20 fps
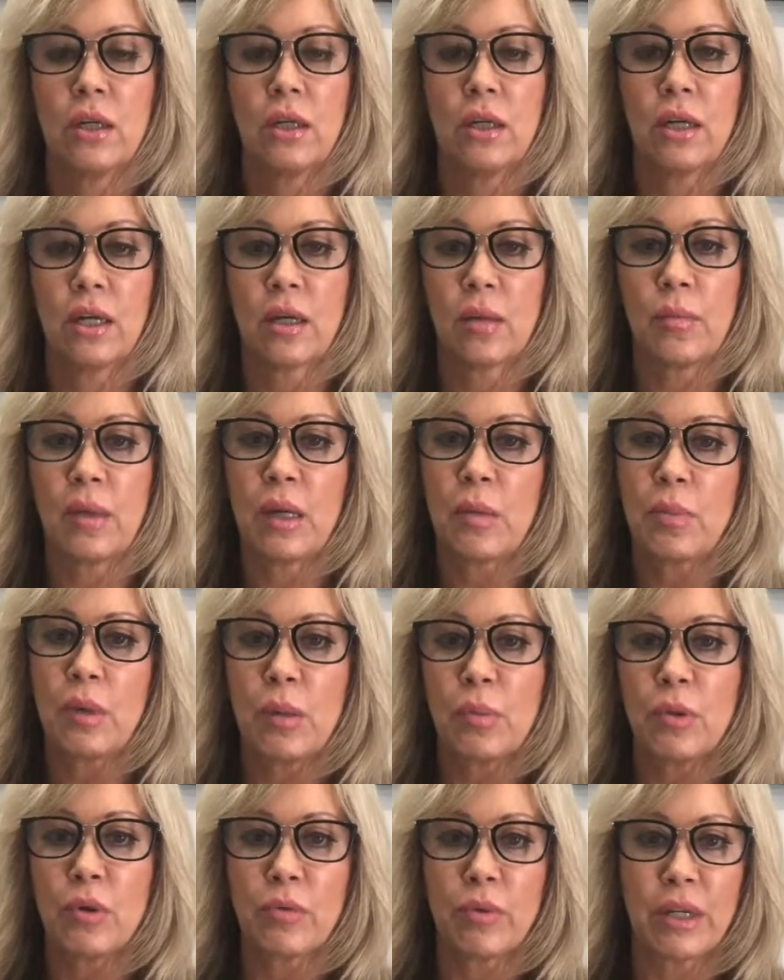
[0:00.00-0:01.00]
It can make
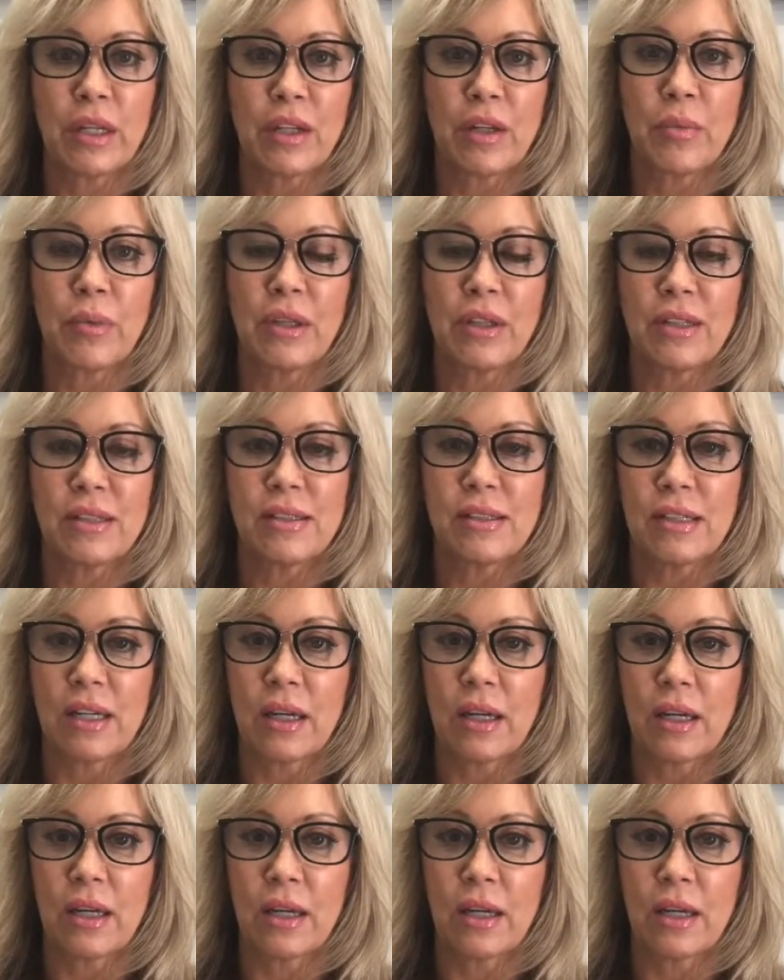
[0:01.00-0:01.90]
people really sick,